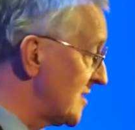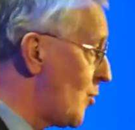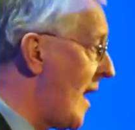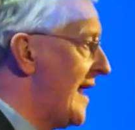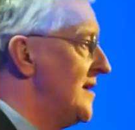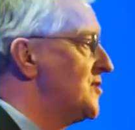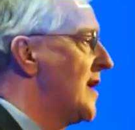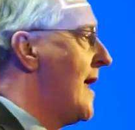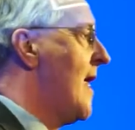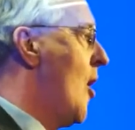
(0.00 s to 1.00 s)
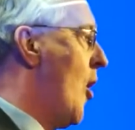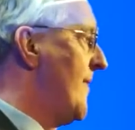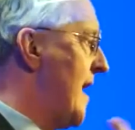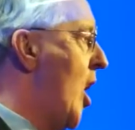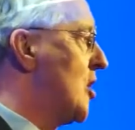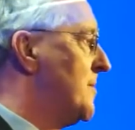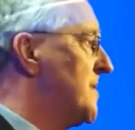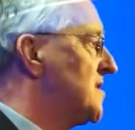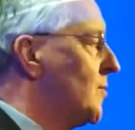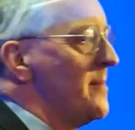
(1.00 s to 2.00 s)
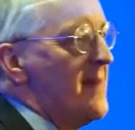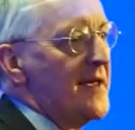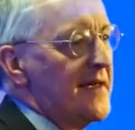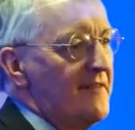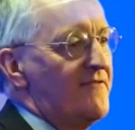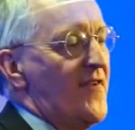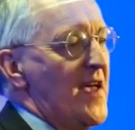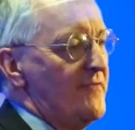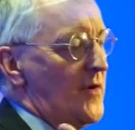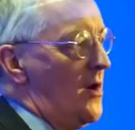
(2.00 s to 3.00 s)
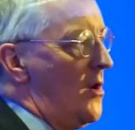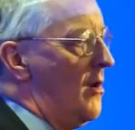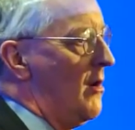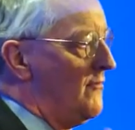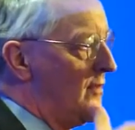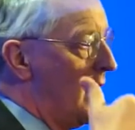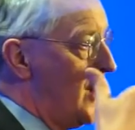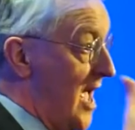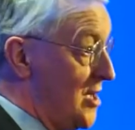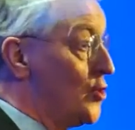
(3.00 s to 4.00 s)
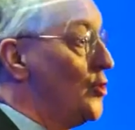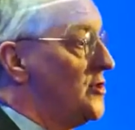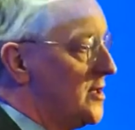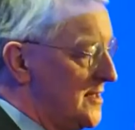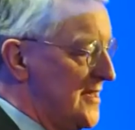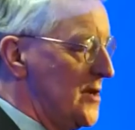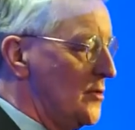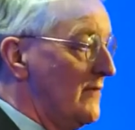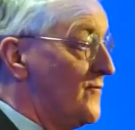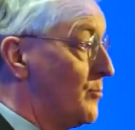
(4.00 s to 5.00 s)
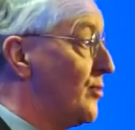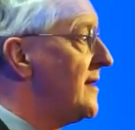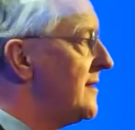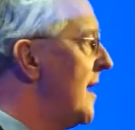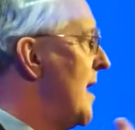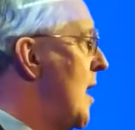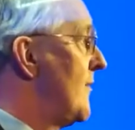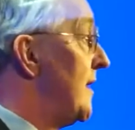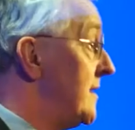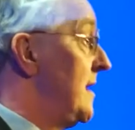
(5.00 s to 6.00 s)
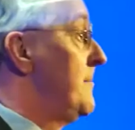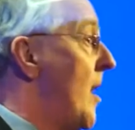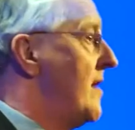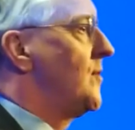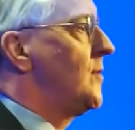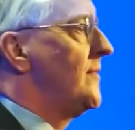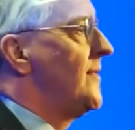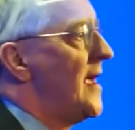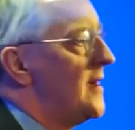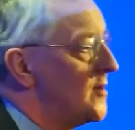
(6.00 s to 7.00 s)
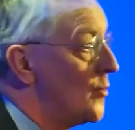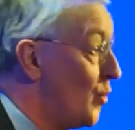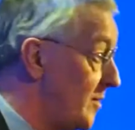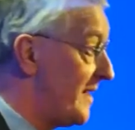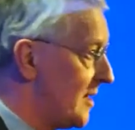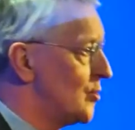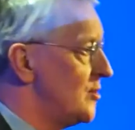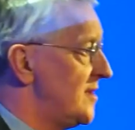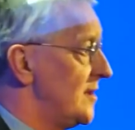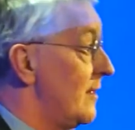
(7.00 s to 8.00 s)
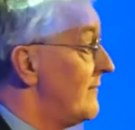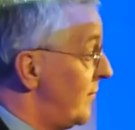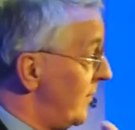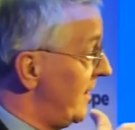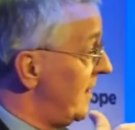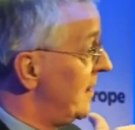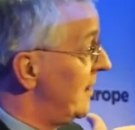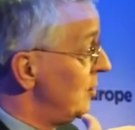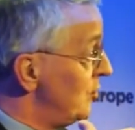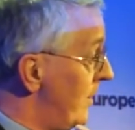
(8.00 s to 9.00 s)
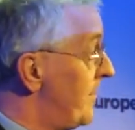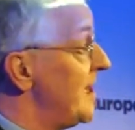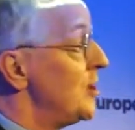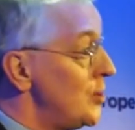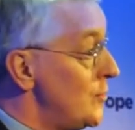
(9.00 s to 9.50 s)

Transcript: as well as on the arguments that we make in favour of a good deal for Britain, that, in my view, in the end, would be a good deal for the European